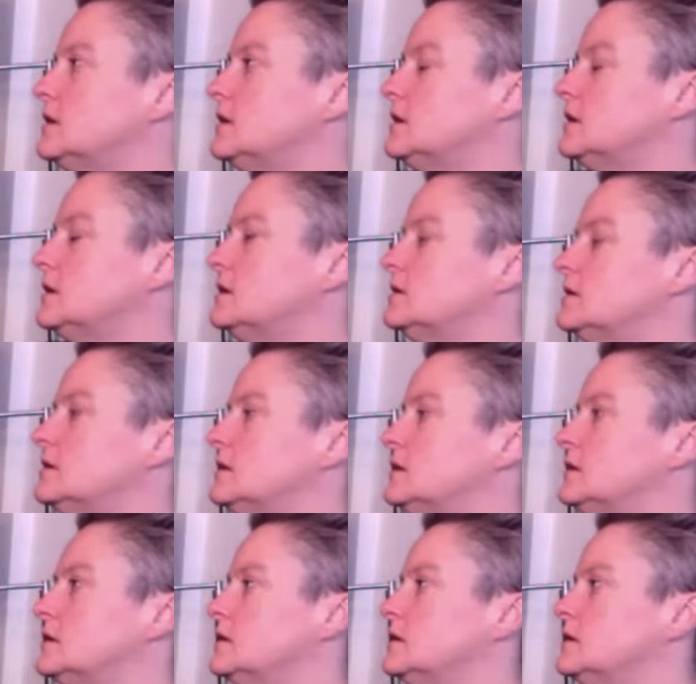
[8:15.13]

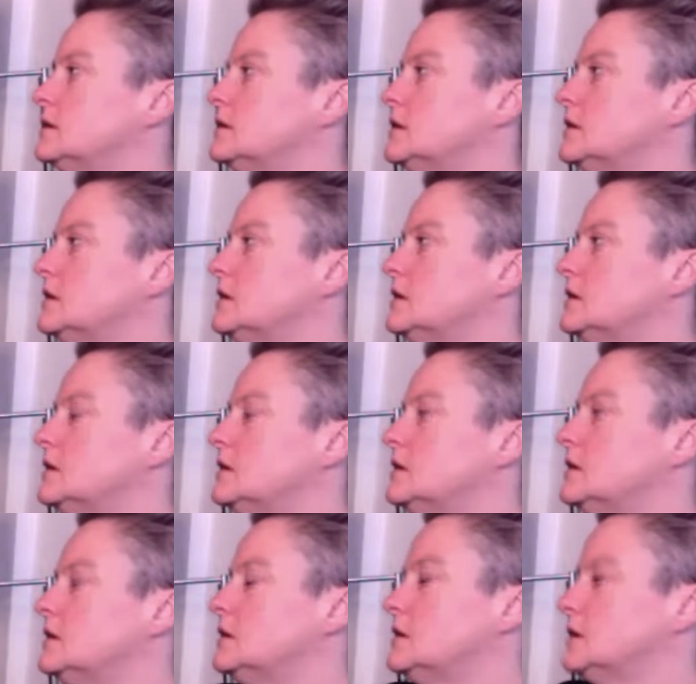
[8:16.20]

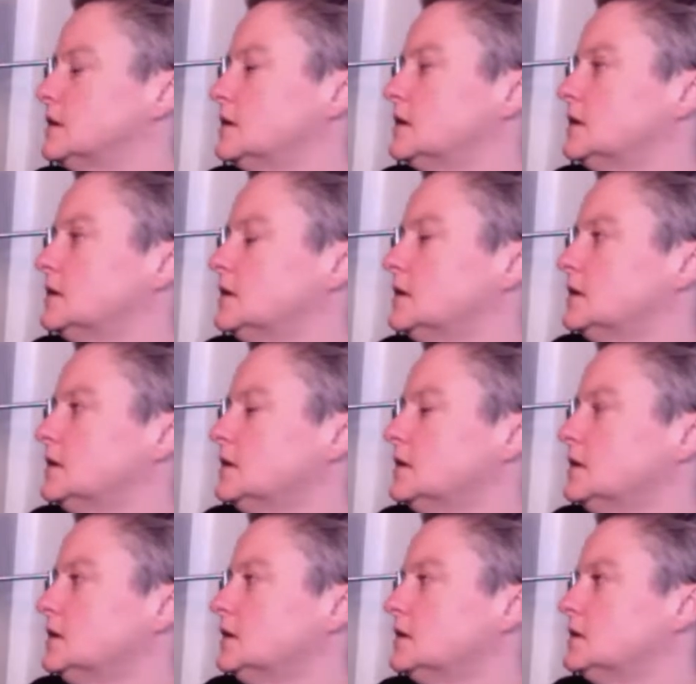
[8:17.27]

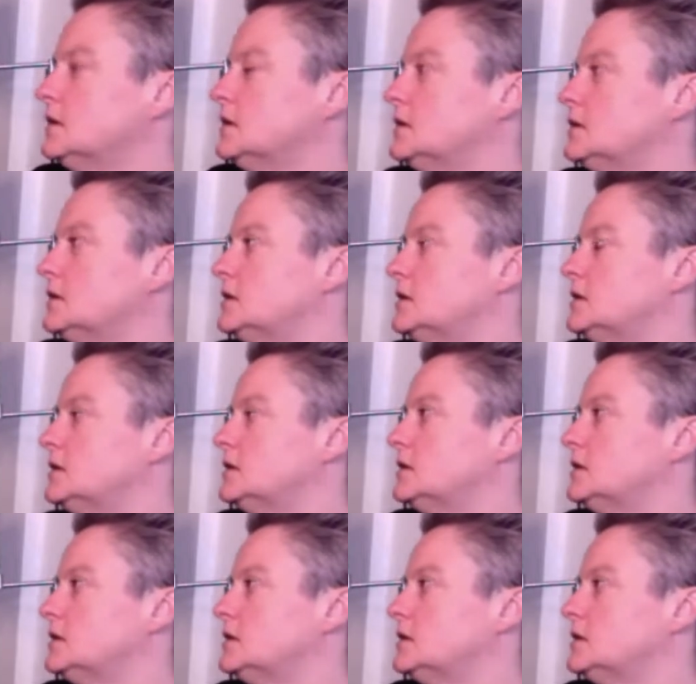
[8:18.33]
The person shown says nothing.